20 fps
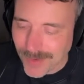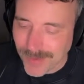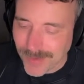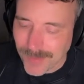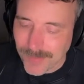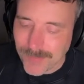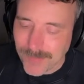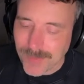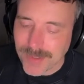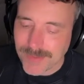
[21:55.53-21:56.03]

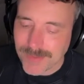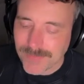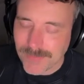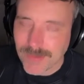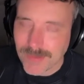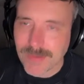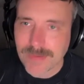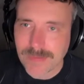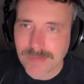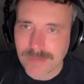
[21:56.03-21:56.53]
but
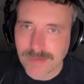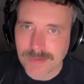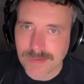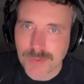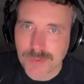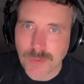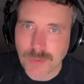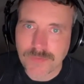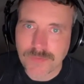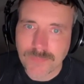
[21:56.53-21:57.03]
it's a
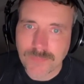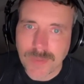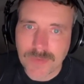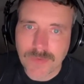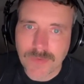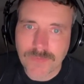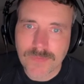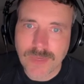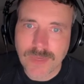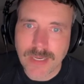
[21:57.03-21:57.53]
short
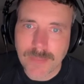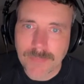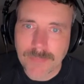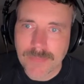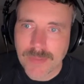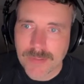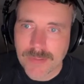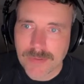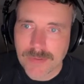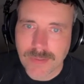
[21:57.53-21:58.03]
amount of time
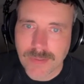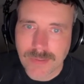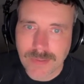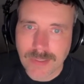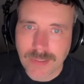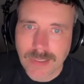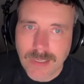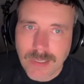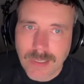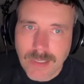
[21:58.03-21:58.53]
that you
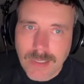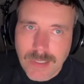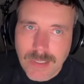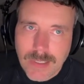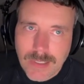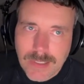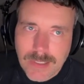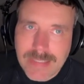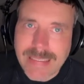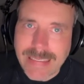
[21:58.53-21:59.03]
can
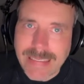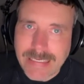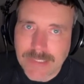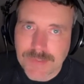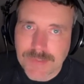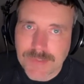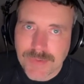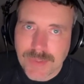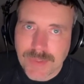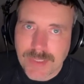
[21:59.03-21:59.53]
get
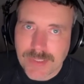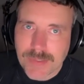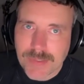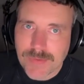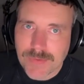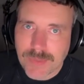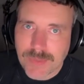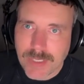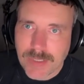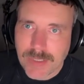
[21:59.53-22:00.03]
into the
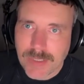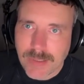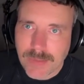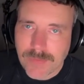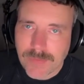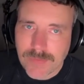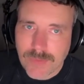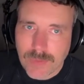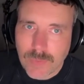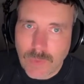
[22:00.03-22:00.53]
industry
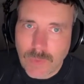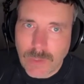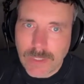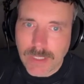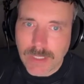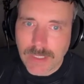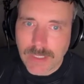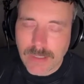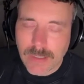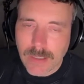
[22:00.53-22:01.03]
and start
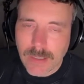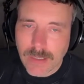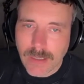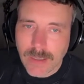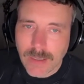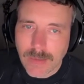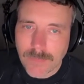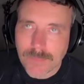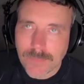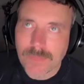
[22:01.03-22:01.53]
working.
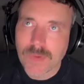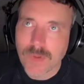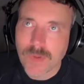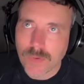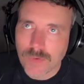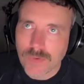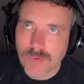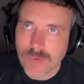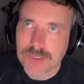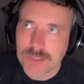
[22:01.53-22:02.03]

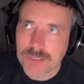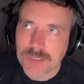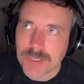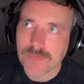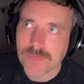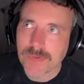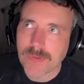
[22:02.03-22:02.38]
Those educations